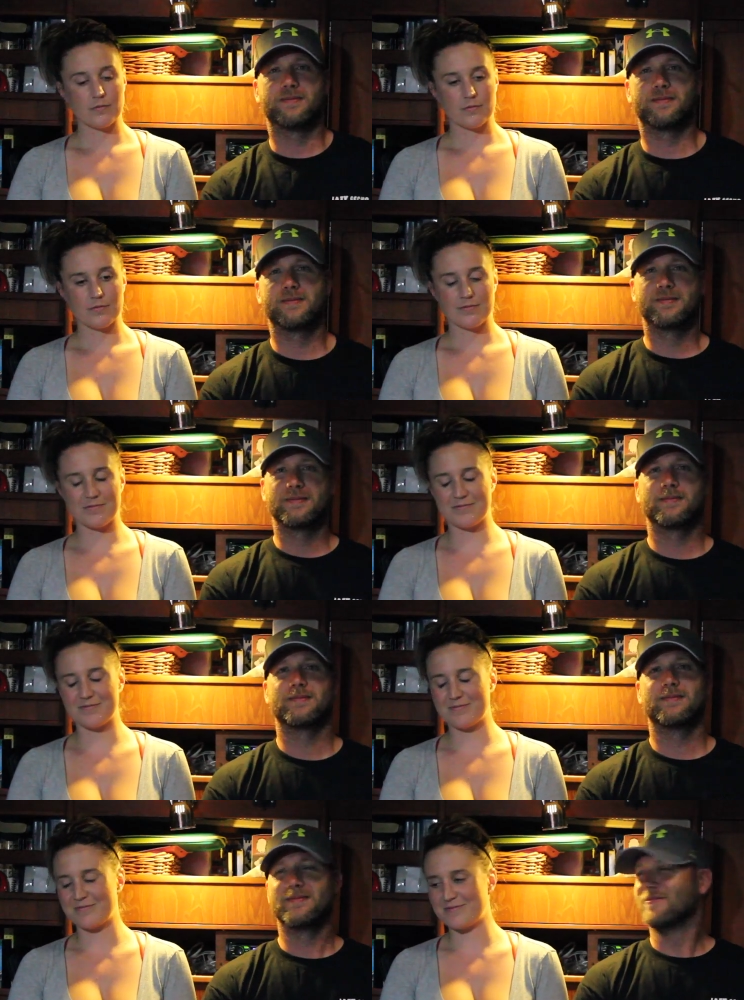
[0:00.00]

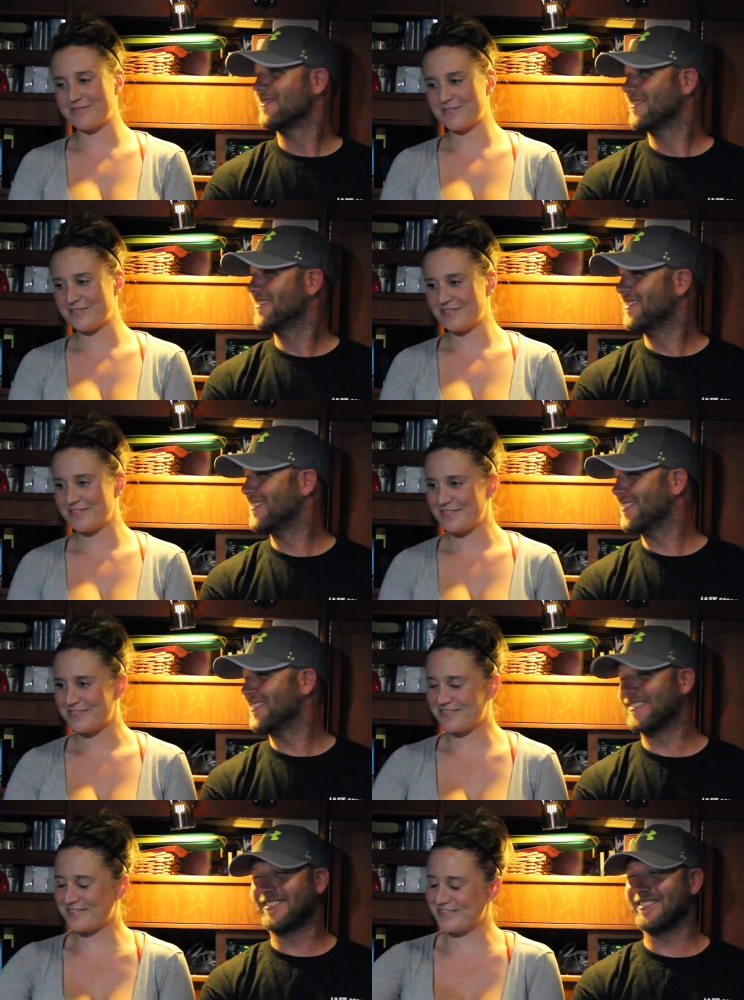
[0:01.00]

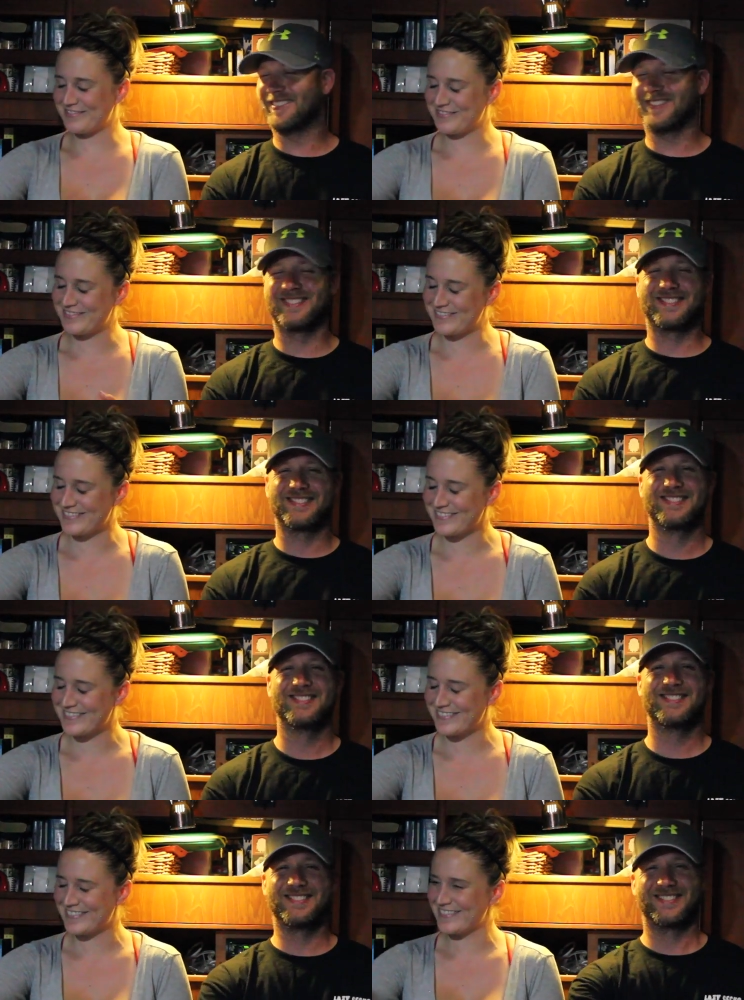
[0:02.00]

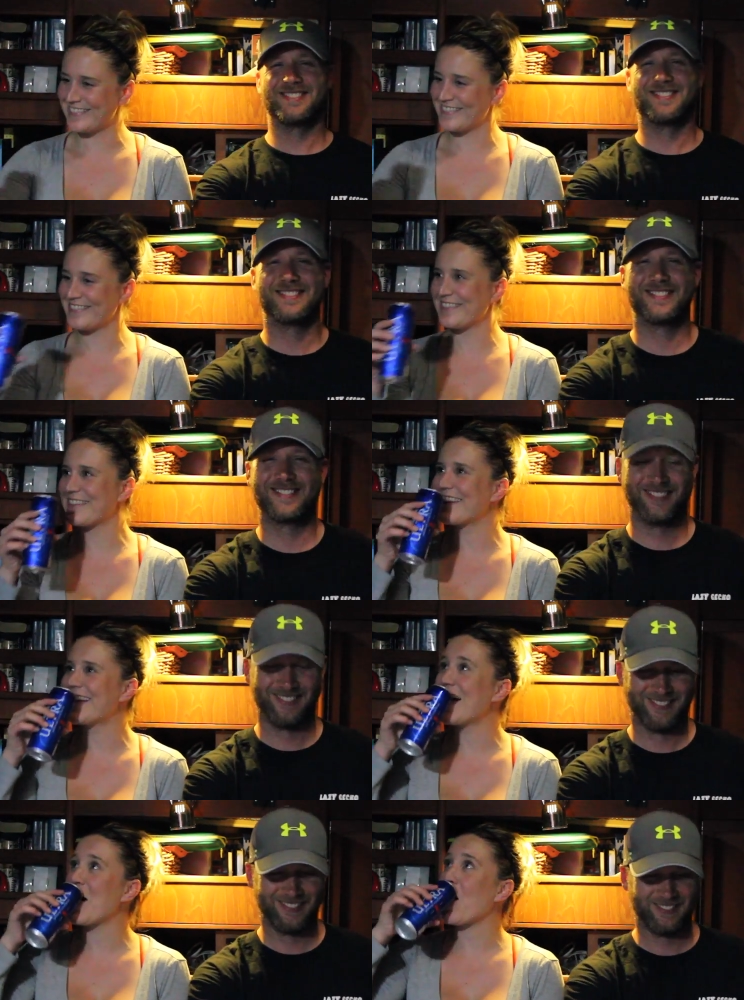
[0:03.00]

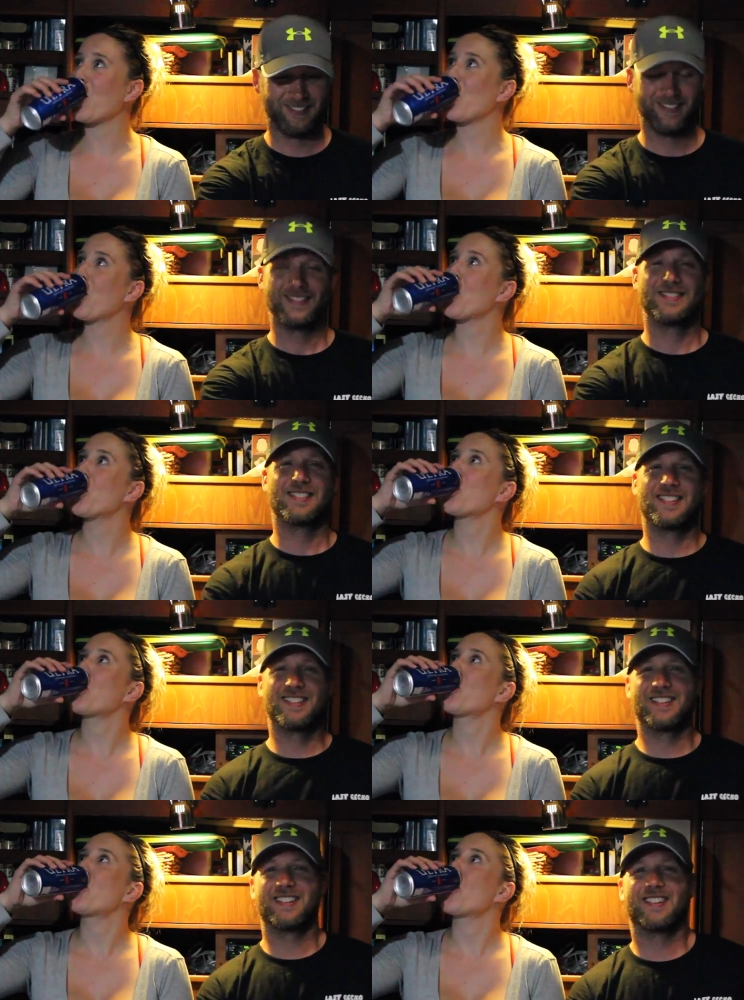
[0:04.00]

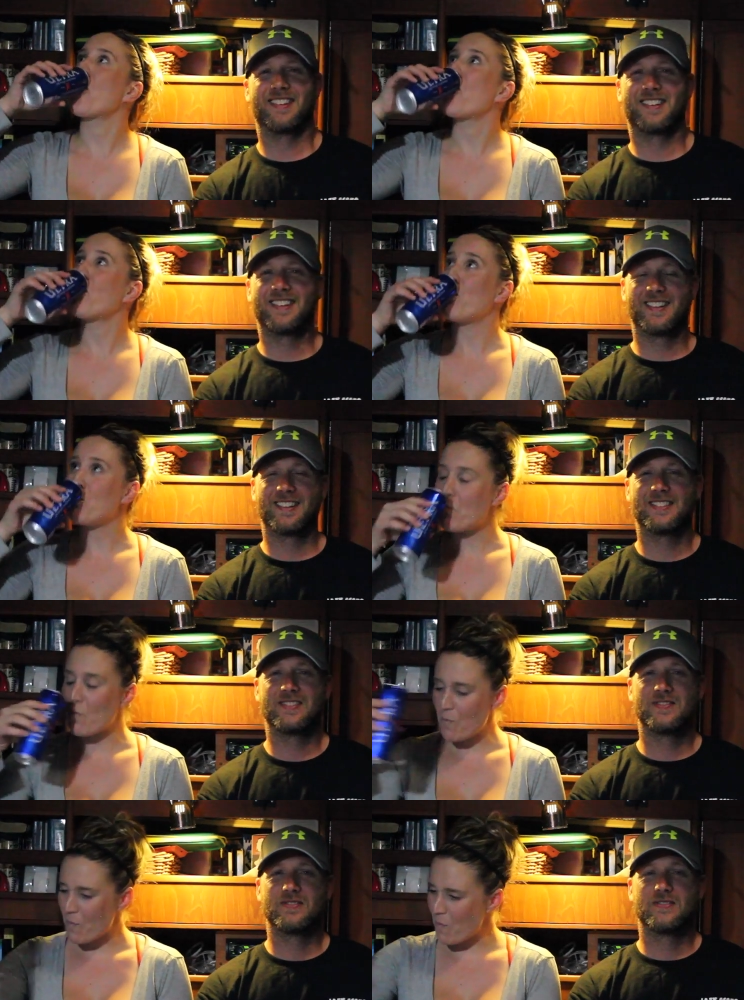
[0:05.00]

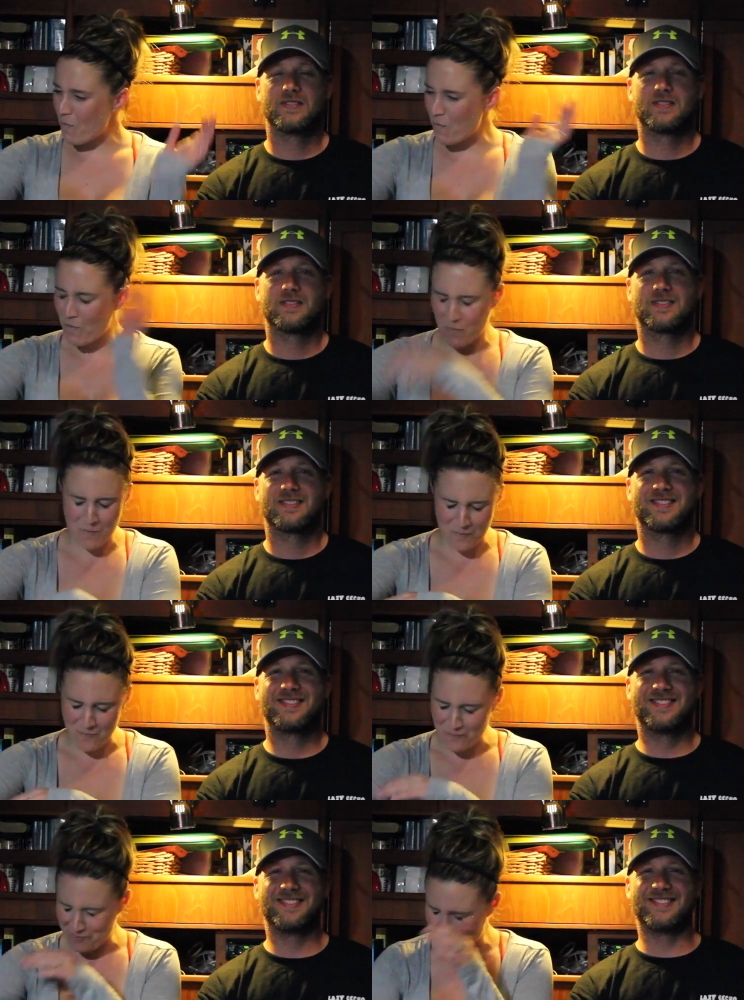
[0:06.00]

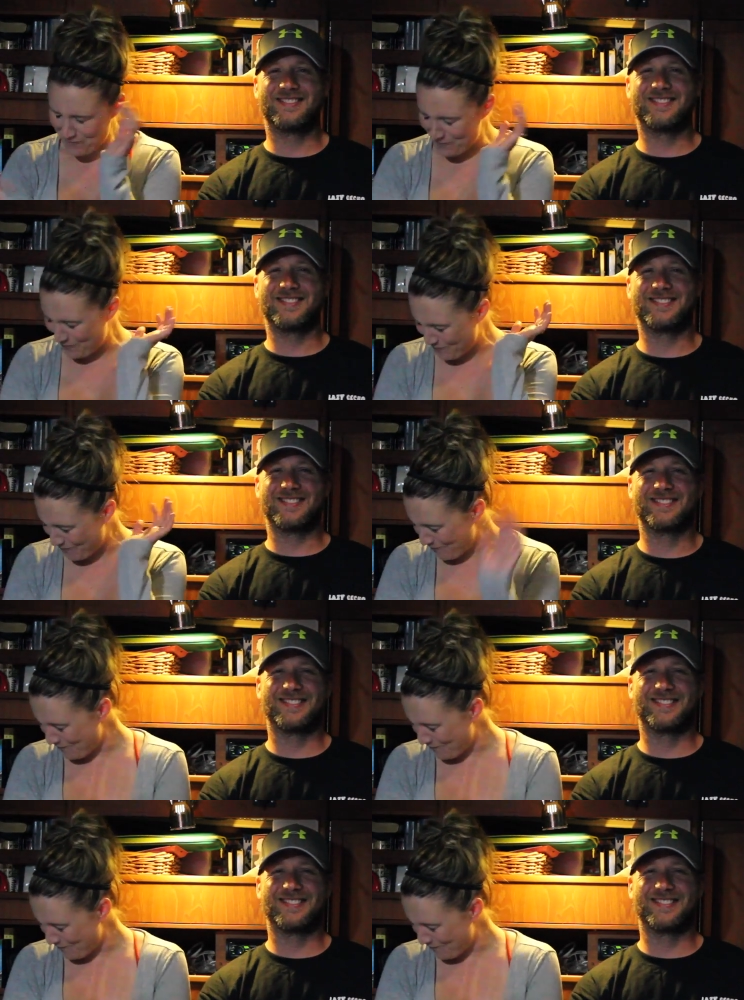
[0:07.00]
Nothing is said.